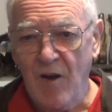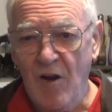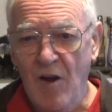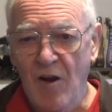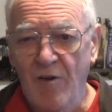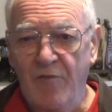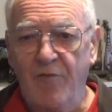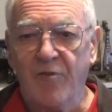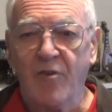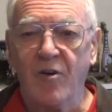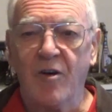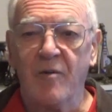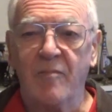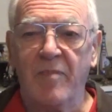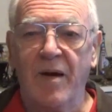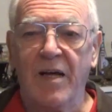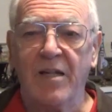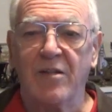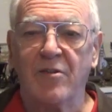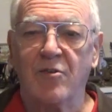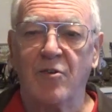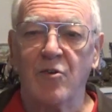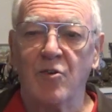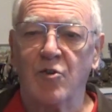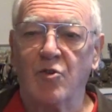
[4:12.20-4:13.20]
For
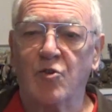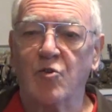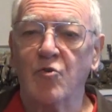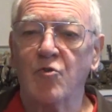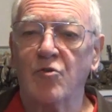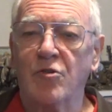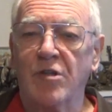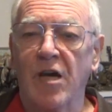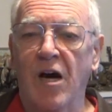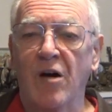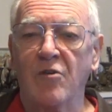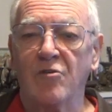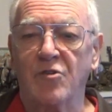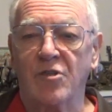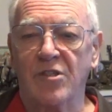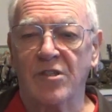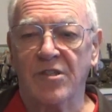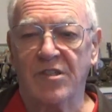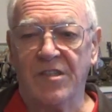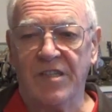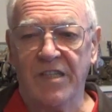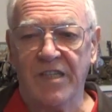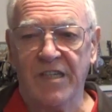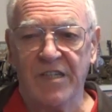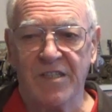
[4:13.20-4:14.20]
about
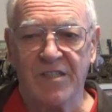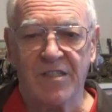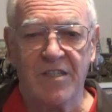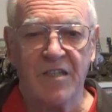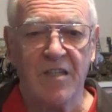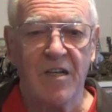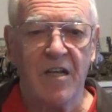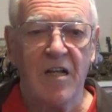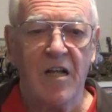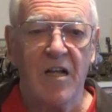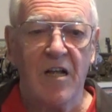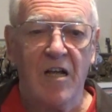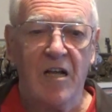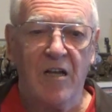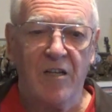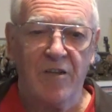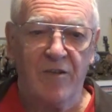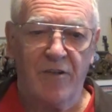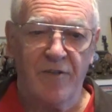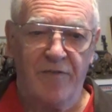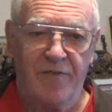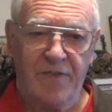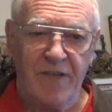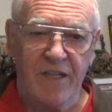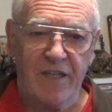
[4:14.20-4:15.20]
2000 years
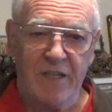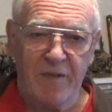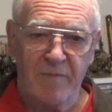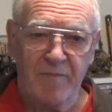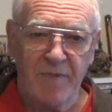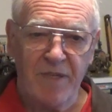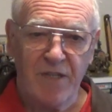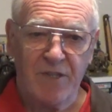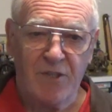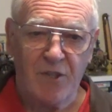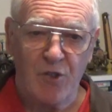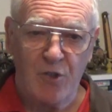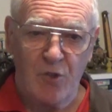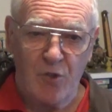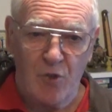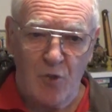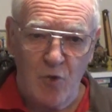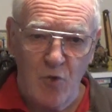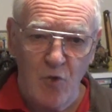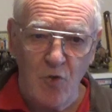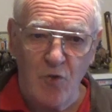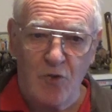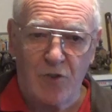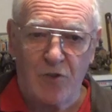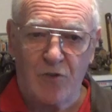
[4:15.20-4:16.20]
the Vietnamese
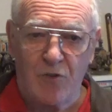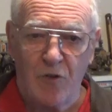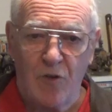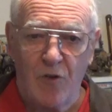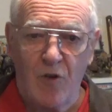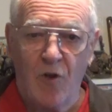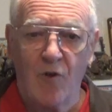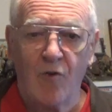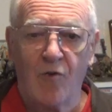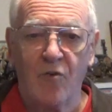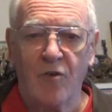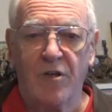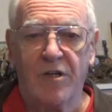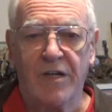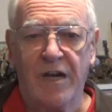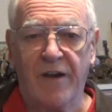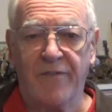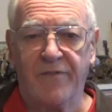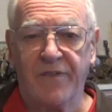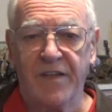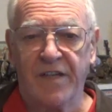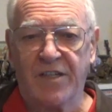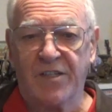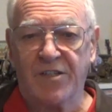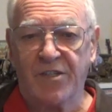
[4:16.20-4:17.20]
used the
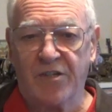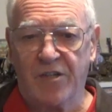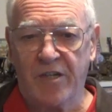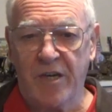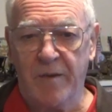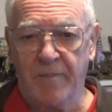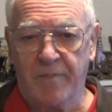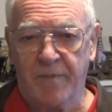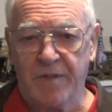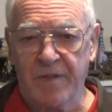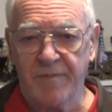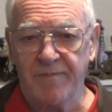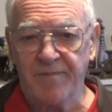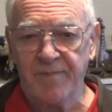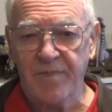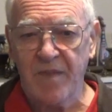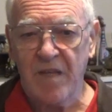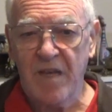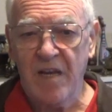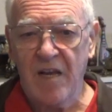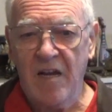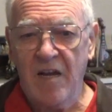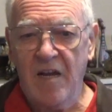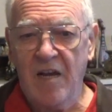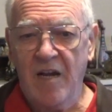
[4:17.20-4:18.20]
logographic script.
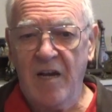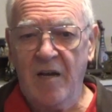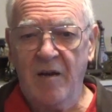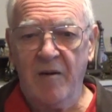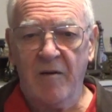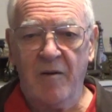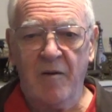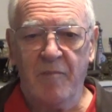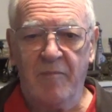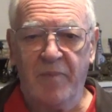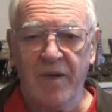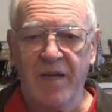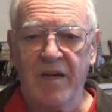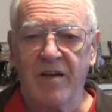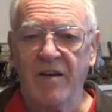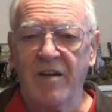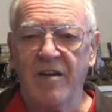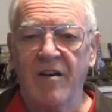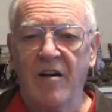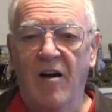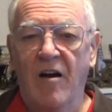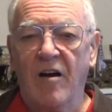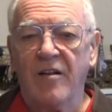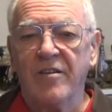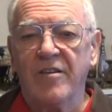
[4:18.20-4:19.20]

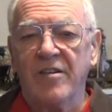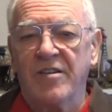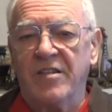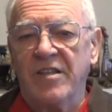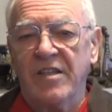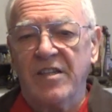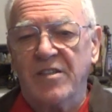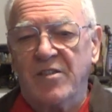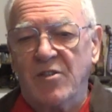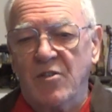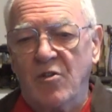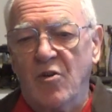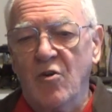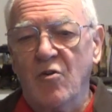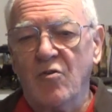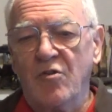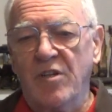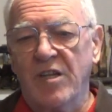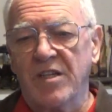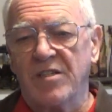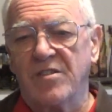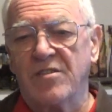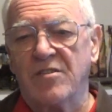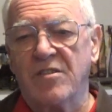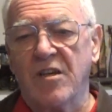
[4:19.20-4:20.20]
Barely 100 years ago
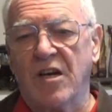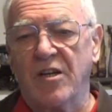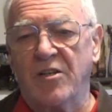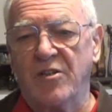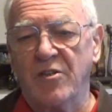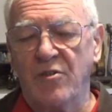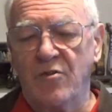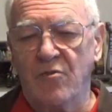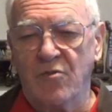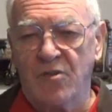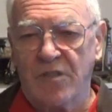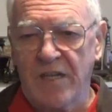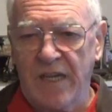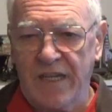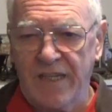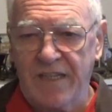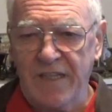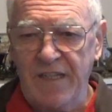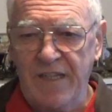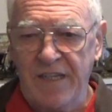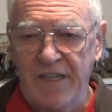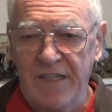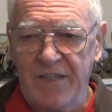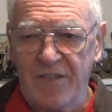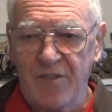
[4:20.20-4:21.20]
they started to use
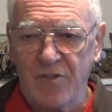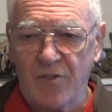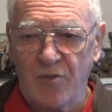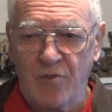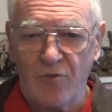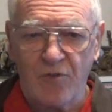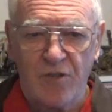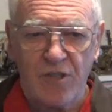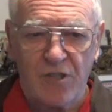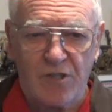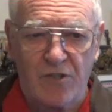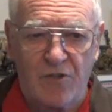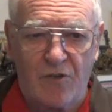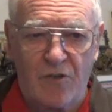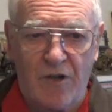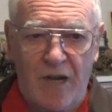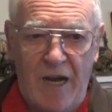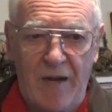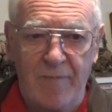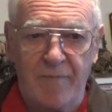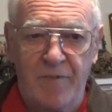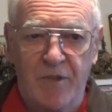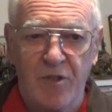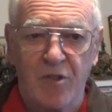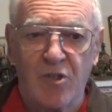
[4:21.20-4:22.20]
Latin letters to
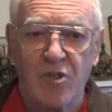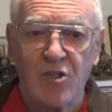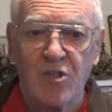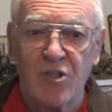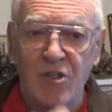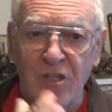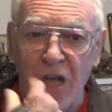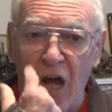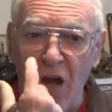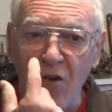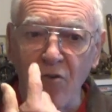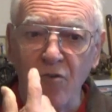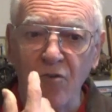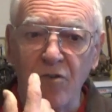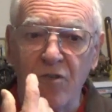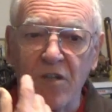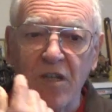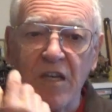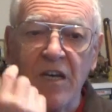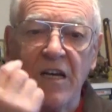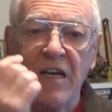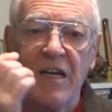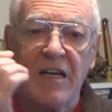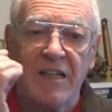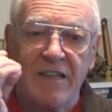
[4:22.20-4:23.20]
describe the sound
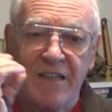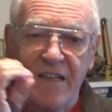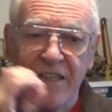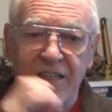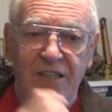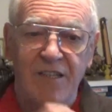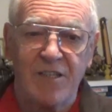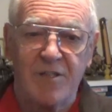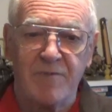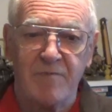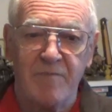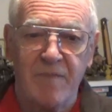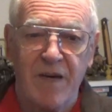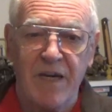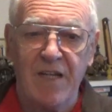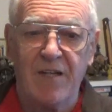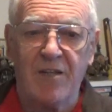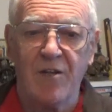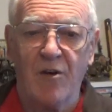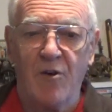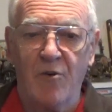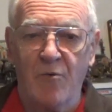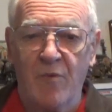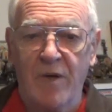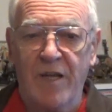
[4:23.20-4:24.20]
that is
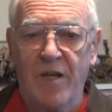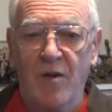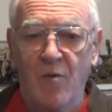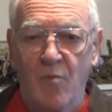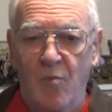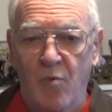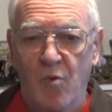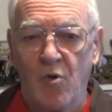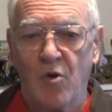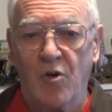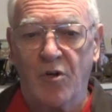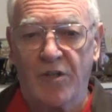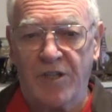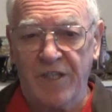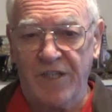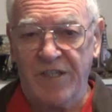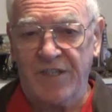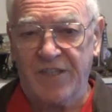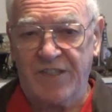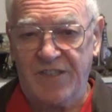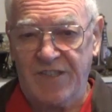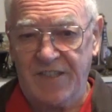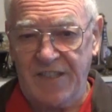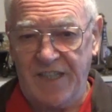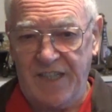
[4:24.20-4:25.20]
made when a word
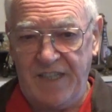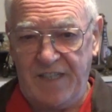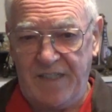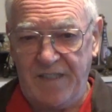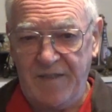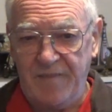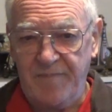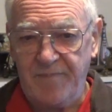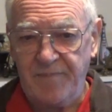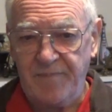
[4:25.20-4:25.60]
is said.